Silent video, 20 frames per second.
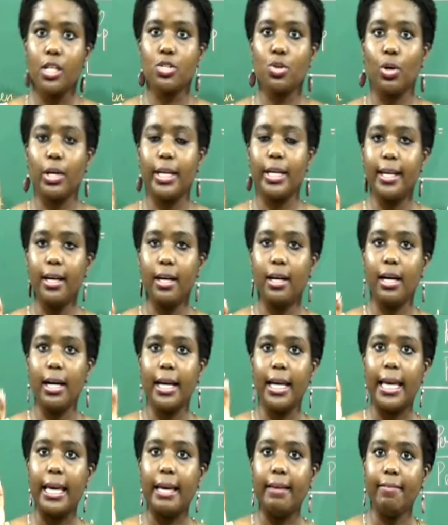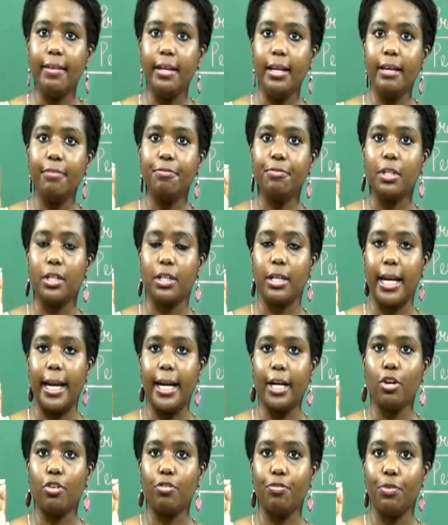So here, even if the
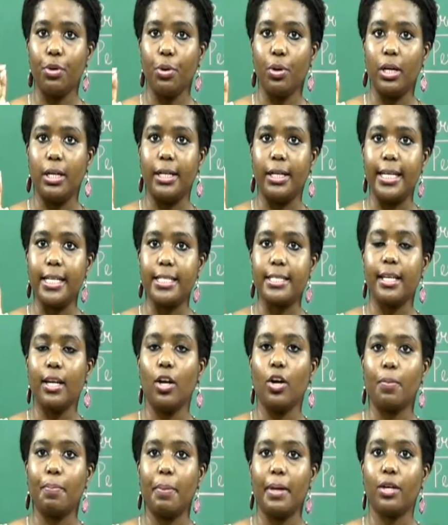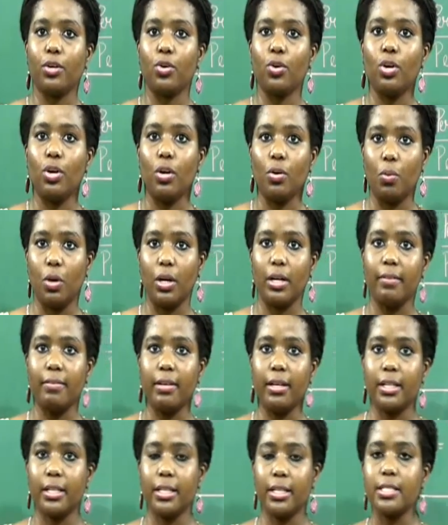rate of fuel, diesel or petrol or
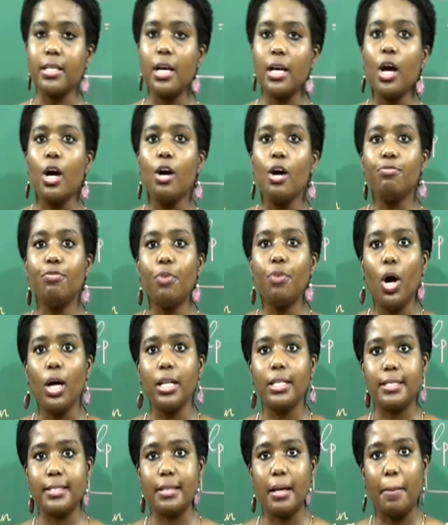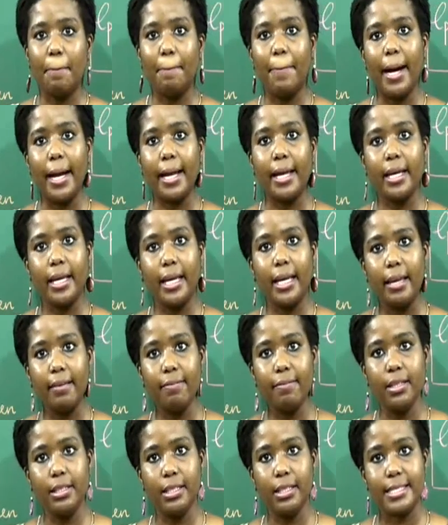whatever it is, falls by
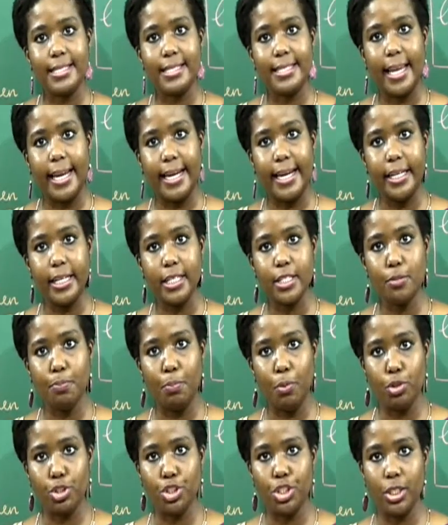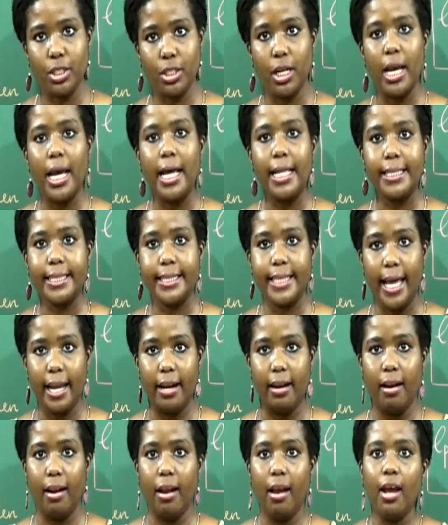even the slightest portion,
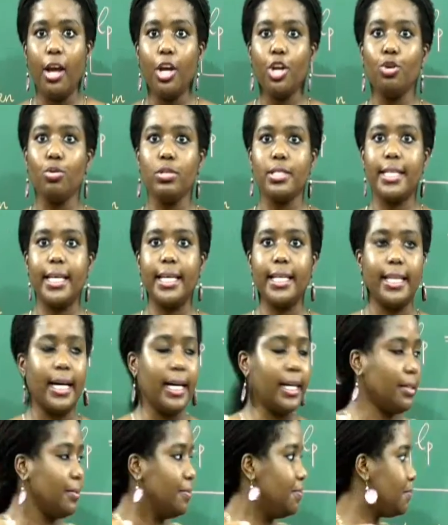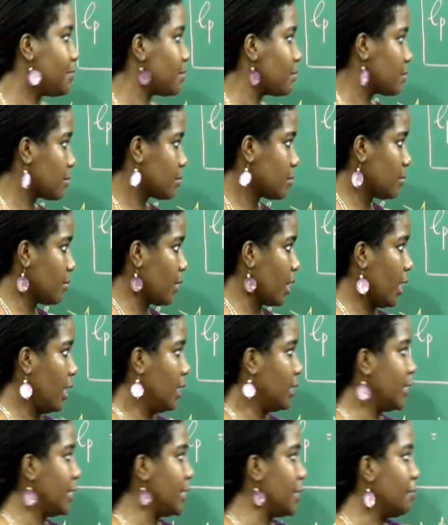then you see that
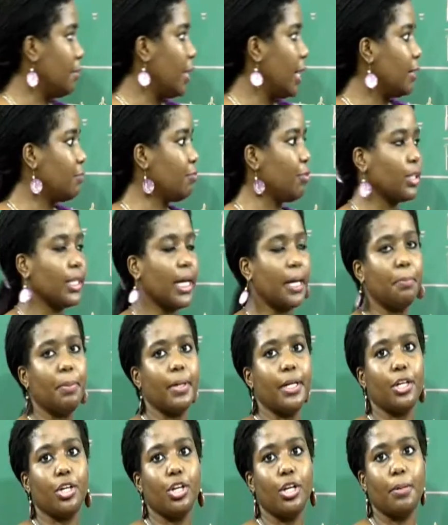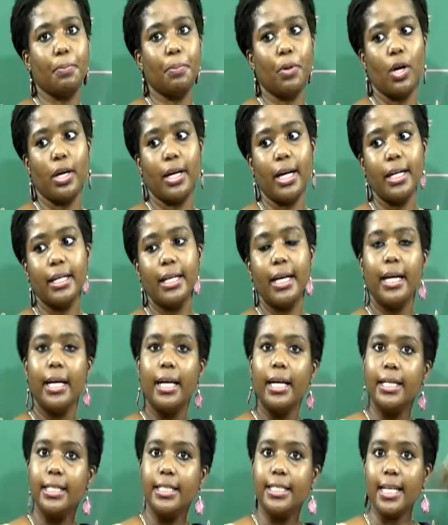the demand for that particular product
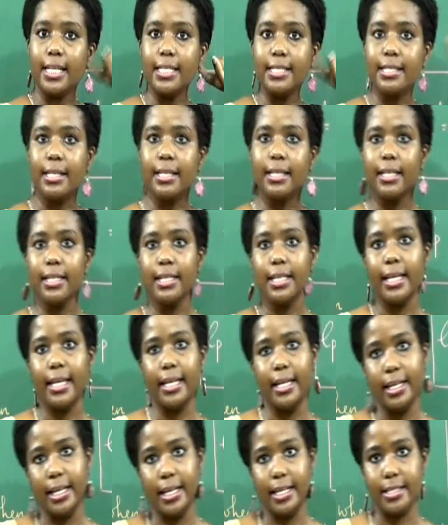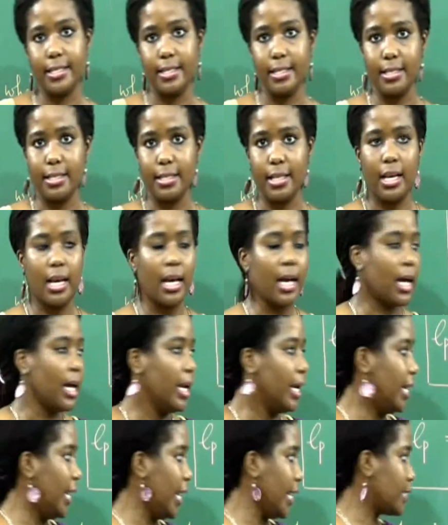just increases.
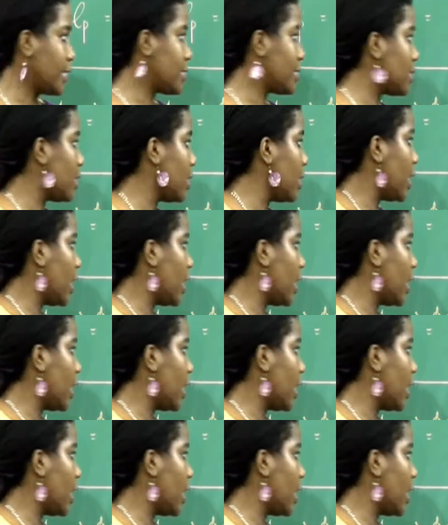Next,